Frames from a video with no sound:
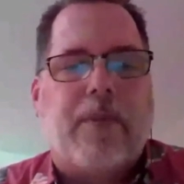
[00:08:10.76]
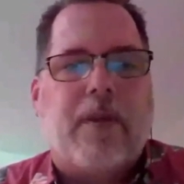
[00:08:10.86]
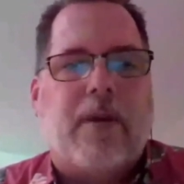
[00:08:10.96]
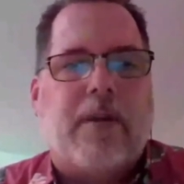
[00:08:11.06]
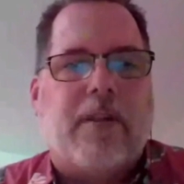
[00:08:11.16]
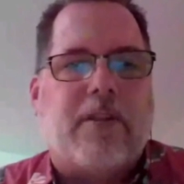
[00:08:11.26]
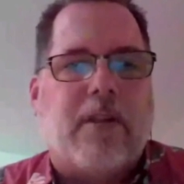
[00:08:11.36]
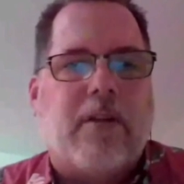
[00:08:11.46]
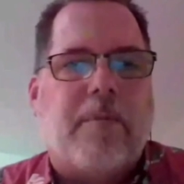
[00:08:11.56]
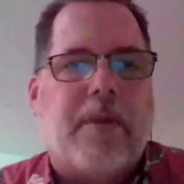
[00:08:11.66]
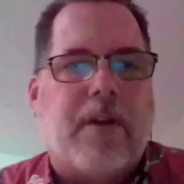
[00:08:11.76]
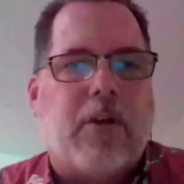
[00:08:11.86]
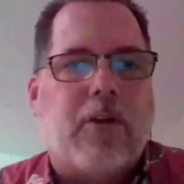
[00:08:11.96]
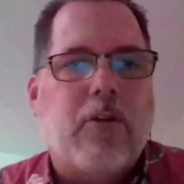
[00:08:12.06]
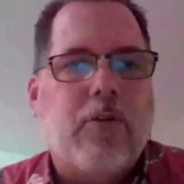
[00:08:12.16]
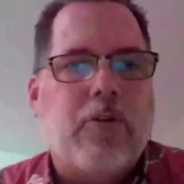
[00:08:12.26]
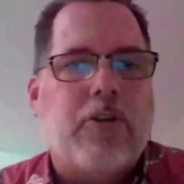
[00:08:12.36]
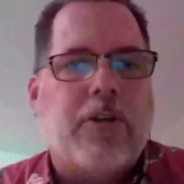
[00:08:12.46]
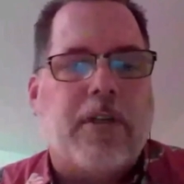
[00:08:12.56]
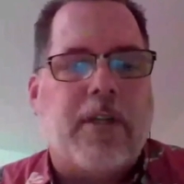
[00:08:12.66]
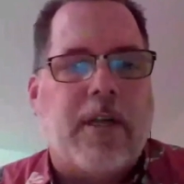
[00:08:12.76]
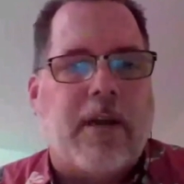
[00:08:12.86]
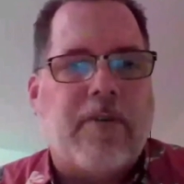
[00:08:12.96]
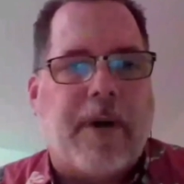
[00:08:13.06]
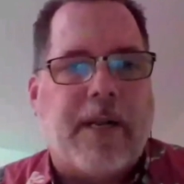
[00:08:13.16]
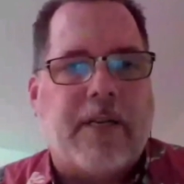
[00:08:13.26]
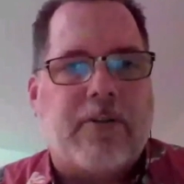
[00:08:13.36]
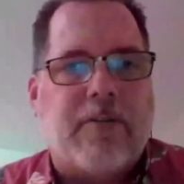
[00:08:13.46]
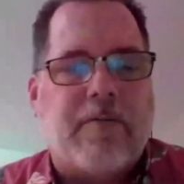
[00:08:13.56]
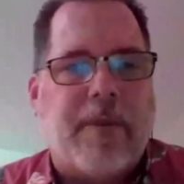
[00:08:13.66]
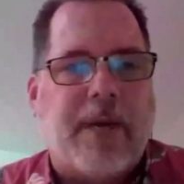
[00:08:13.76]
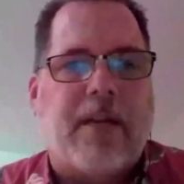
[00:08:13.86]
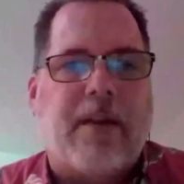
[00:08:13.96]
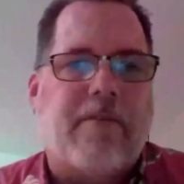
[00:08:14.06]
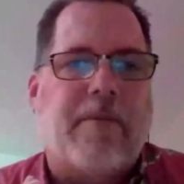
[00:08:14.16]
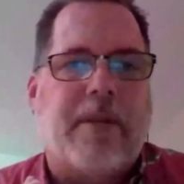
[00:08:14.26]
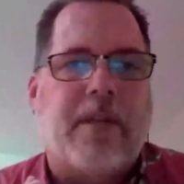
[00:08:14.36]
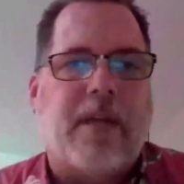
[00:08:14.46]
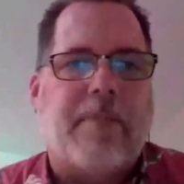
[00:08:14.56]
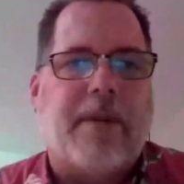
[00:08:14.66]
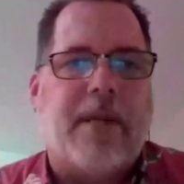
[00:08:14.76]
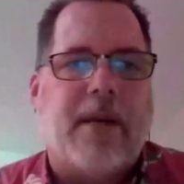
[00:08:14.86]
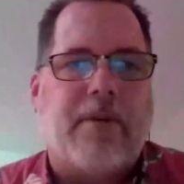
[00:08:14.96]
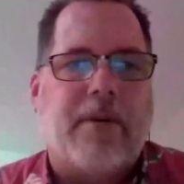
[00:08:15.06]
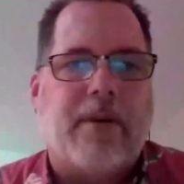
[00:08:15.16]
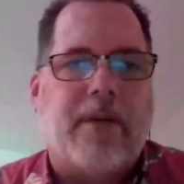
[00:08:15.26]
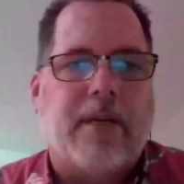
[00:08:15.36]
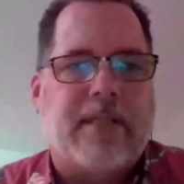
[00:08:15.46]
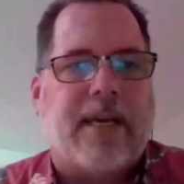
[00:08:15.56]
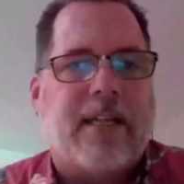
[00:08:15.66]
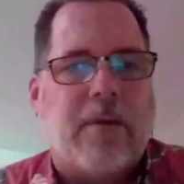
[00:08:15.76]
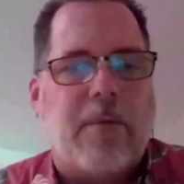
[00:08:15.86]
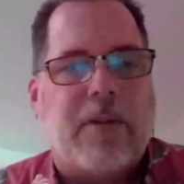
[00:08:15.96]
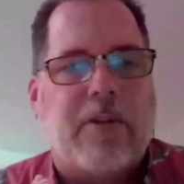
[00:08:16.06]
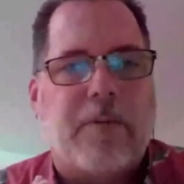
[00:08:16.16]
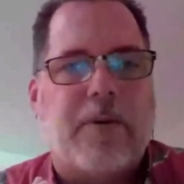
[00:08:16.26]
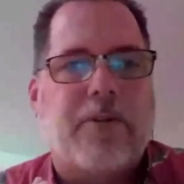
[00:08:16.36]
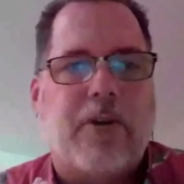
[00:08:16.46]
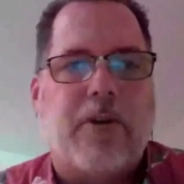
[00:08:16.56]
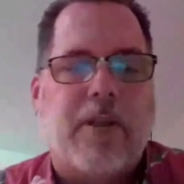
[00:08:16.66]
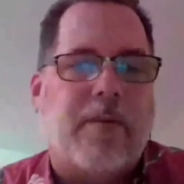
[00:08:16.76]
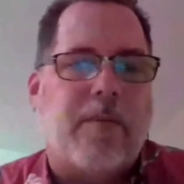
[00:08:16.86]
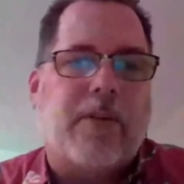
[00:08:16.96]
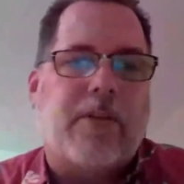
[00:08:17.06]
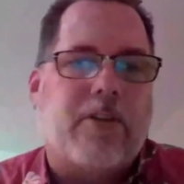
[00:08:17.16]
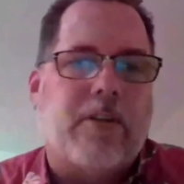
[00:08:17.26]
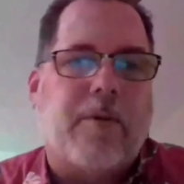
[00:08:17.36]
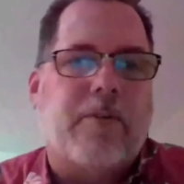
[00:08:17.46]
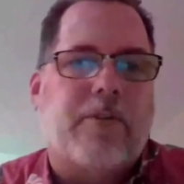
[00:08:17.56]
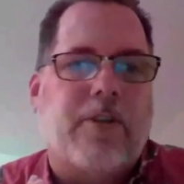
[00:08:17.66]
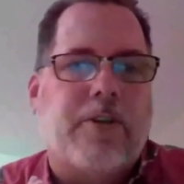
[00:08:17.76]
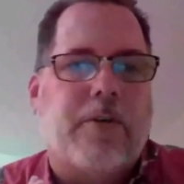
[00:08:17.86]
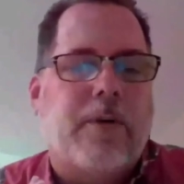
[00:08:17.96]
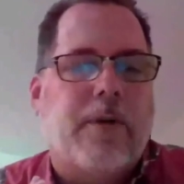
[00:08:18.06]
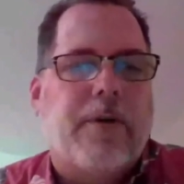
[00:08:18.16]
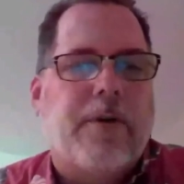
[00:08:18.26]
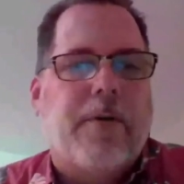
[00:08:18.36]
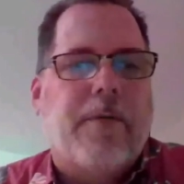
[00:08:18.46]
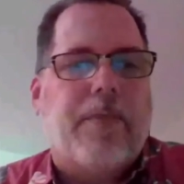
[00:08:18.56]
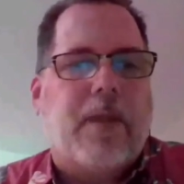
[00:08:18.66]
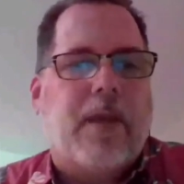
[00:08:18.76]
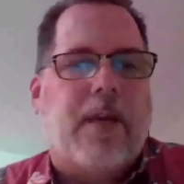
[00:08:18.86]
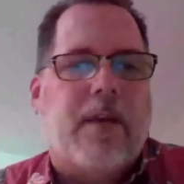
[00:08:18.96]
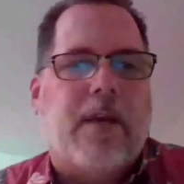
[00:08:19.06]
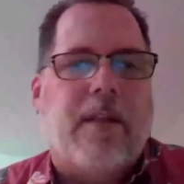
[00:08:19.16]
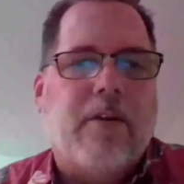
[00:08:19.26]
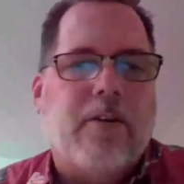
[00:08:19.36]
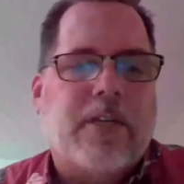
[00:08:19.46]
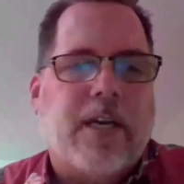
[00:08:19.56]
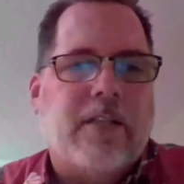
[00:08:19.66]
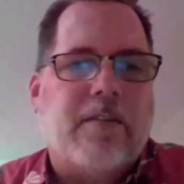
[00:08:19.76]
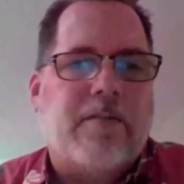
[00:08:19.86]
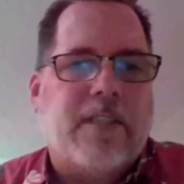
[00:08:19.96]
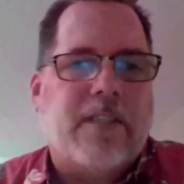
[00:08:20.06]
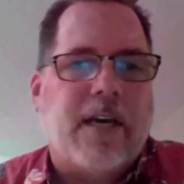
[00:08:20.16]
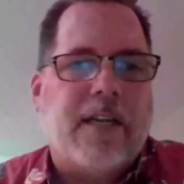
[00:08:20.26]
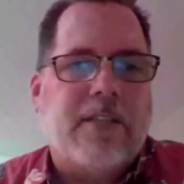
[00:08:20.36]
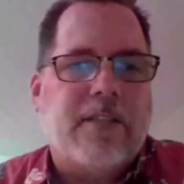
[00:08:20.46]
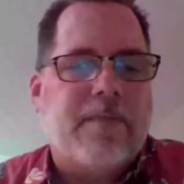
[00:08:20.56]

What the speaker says: It's a little bit of an illusion that everybody is sort of mandated from the top down exactly what they're supposed to learn and then what they're supposed to do. And those kinds of societies,